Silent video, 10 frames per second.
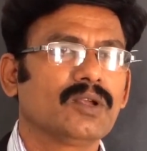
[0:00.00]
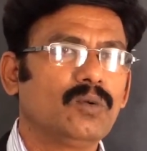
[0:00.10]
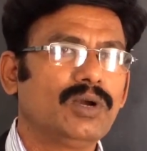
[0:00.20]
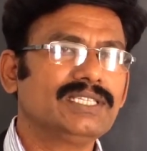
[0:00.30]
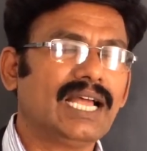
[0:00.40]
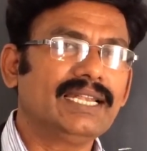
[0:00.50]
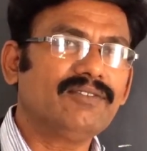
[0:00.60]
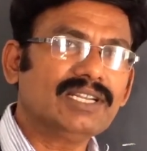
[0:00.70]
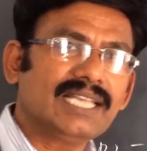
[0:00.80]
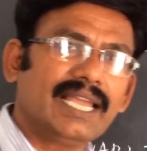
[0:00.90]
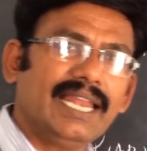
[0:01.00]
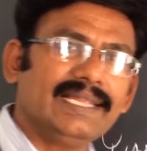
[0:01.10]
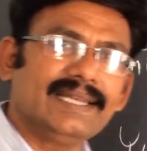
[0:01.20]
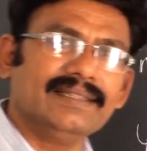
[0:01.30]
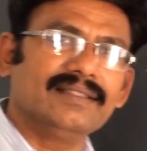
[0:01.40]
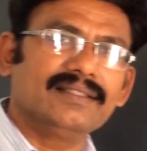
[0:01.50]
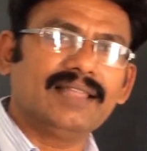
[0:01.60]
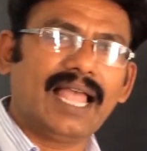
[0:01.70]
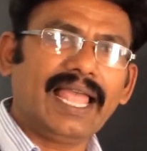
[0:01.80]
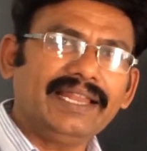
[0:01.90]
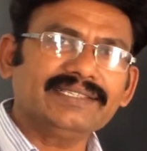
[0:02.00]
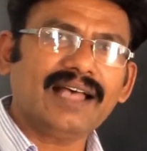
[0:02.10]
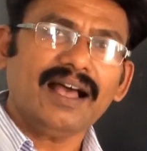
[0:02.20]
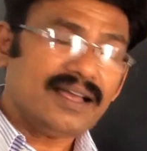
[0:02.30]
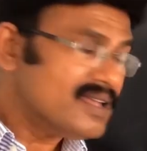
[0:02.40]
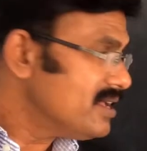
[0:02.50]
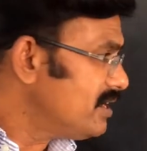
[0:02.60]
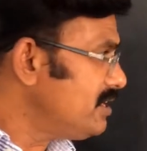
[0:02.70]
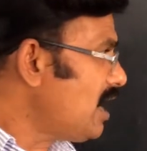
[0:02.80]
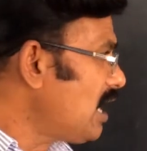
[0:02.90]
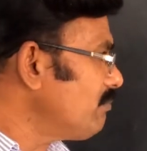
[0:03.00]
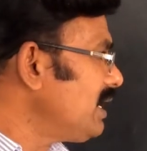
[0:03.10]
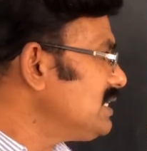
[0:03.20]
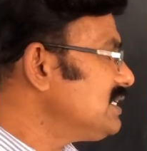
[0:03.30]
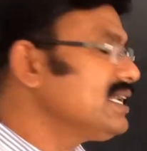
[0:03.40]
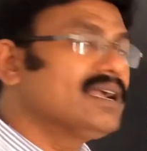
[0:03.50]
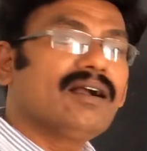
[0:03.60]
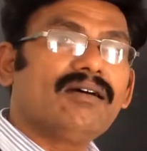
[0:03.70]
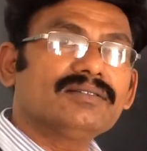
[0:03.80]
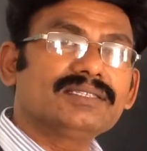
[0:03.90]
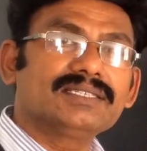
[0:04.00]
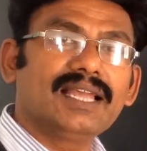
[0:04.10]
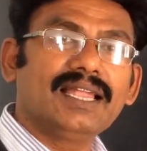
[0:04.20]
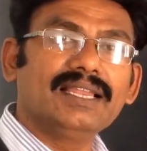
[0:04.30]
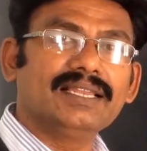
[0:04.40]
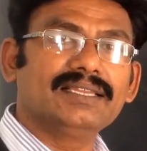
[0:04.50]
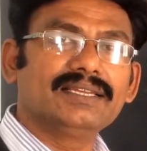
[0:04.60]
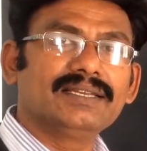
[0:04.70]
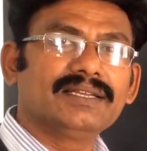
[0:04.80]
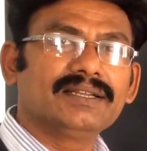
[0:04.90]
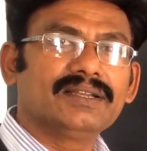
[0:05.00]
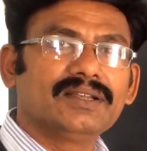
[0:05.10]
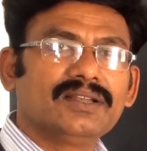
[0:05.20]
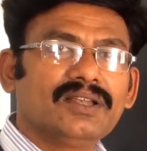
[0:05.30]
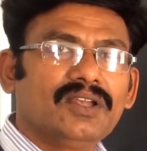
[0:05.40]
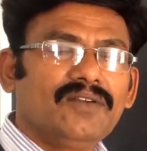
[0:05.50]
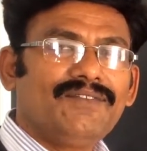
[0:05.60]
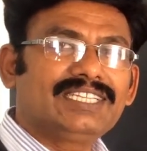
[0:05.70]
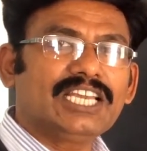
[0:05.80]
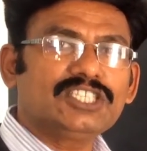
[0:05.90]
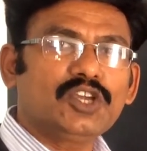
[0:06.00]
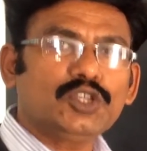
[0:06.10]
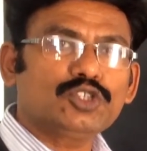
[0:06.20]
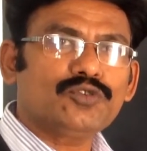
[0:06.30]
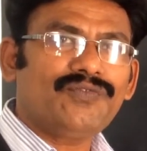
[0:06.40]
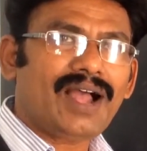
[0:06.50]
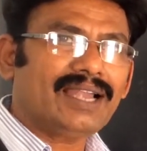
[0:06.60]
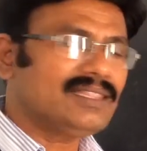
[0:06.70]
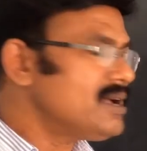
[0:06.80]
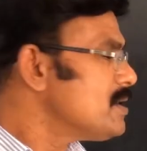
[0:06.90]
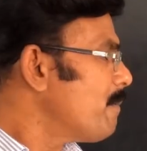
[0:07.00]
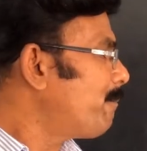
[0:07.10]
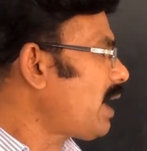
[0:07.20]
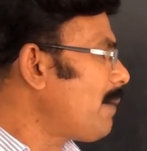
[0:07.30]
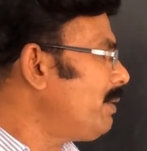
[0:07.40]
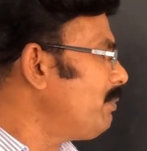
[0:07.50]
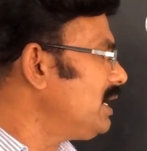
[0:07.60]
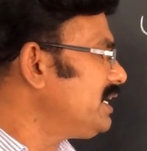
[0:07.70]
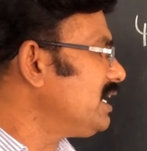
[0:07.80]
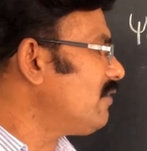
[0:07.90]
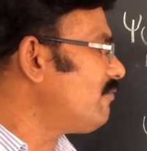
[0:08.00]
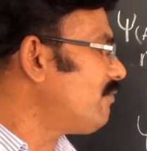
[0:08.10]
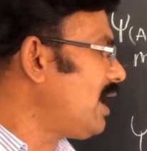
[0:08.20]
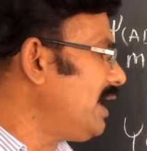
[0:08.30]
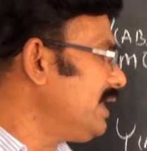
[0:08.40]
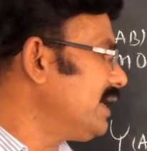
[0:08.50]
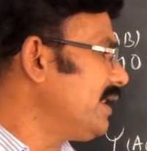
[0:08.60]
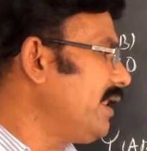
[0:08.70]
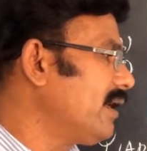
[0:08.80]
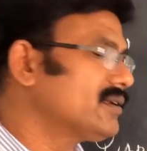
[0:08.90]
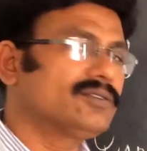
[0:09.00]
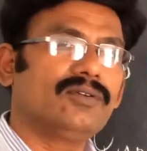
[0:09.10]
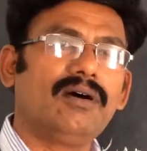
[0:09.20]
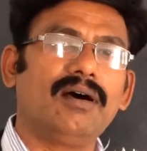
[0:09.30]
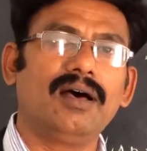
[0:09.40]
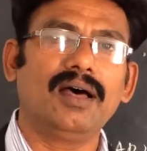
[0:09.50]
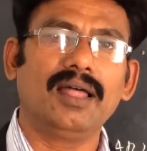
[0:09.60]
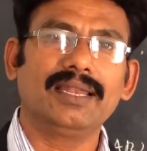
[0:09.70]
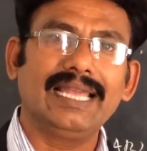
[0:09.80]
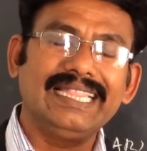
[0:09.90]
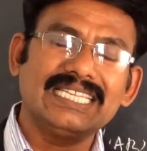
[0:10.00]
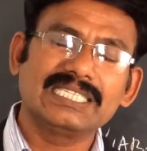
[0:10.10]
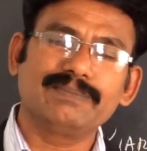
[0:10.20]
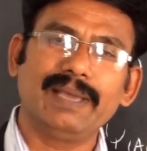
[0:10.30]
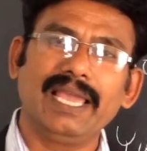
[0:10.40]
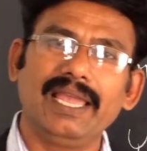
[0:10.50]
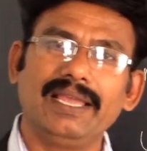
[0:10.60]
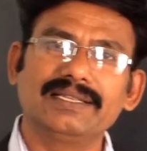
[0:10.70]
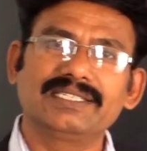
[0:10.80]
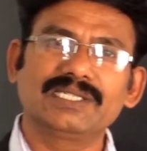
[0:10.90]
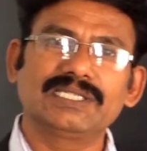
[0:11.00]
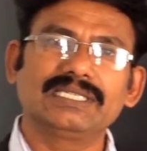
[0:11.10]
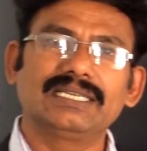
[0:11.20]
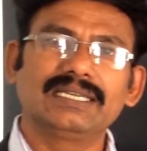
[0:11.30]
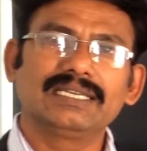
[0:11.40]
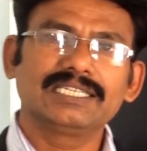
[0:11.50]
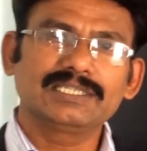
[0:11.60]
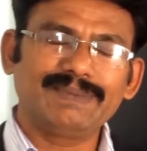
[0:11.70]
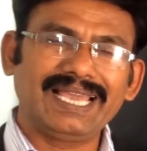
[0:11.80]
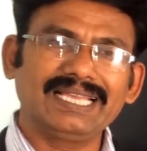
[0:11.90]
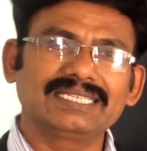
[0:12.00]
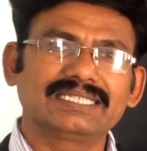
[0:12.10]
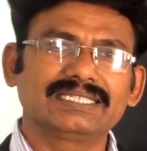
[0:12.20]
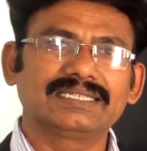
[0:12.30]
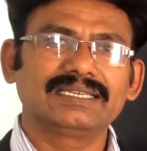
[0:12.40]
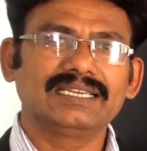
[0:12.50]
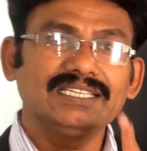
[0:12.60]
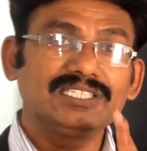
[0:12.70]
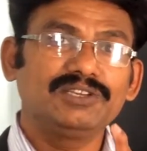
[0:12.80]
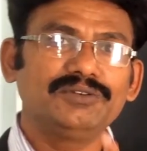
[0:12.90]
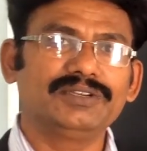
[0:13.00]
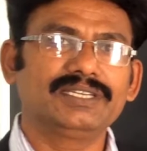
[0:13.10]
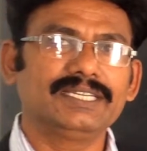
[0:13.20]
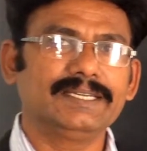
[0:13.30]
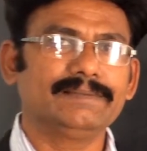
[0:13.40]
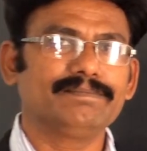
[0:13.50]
What is that? Once again listen. The N is the normalizing constant, which is used to find the probability of finding an electron in the space. Space is unity.